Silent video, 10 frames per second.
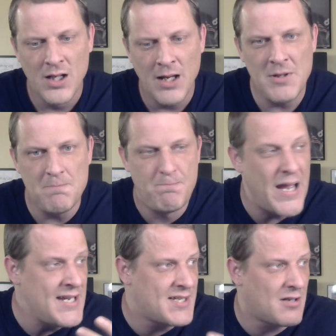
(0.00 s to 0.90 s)
I mean,
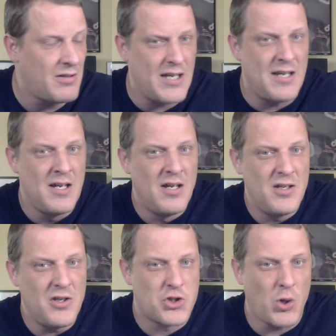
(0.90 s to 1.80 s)
basically,
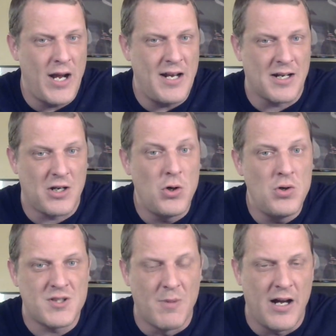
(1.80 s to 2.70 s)
you trade a
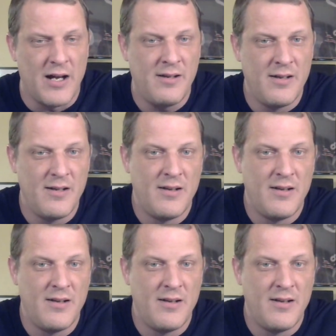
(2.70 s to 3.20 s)
Kuzma